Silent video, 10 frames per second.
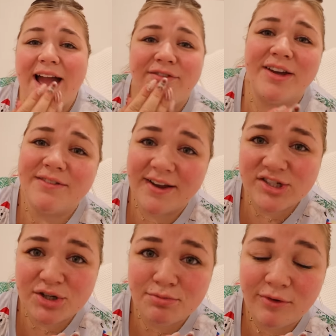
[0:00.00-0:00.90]
have a
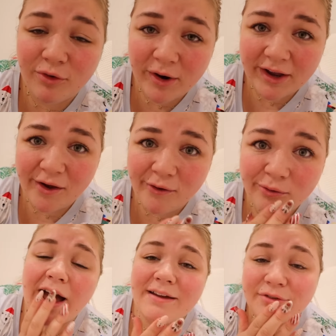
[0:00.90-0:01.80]
confession before I
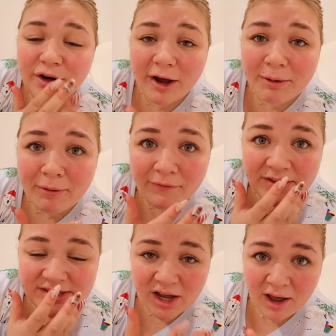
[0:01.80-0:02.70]
go. I forgot about the
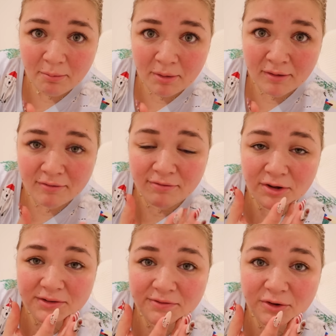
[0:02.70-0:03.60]
tub
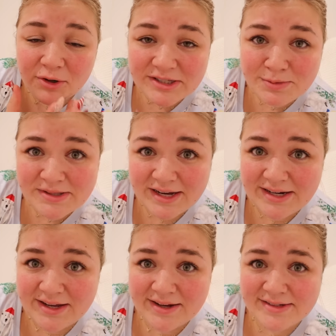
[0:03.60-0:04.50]
full of Christmas
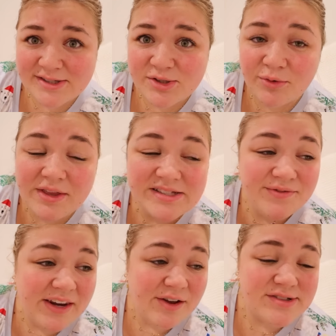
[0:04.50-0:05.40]
ideas. So these
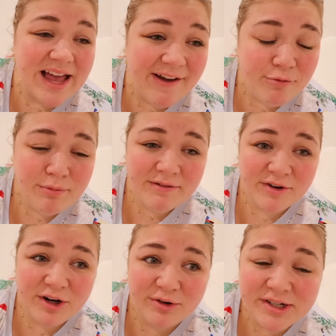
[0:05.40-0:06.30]
videos haven't been
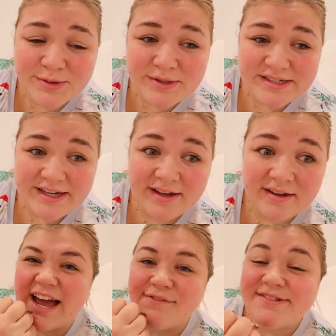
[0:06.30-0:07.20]
very Christmassy.
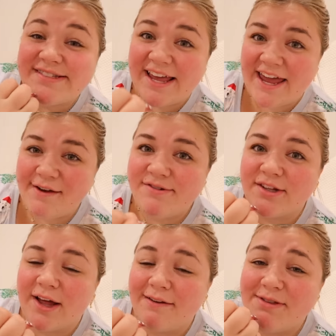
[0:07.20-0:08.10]
I've saved a
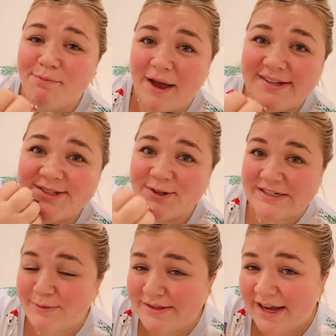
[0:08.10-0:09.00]
lot of the best
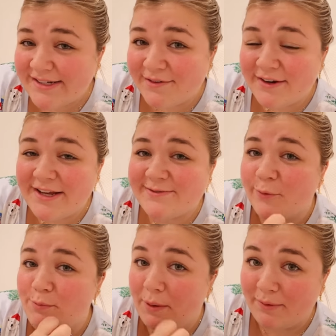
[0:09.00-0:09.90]
Christmas activities for
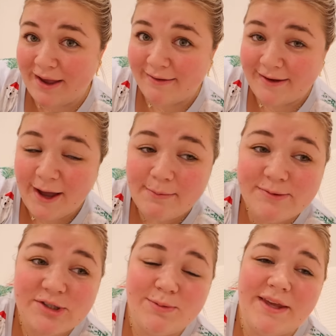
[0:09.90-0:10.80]
when Mama Kelly
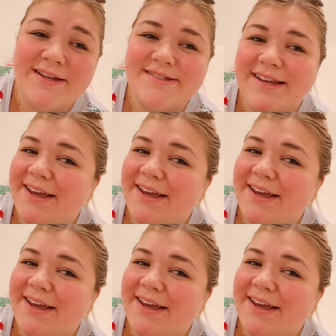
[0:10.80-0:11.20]
comes just because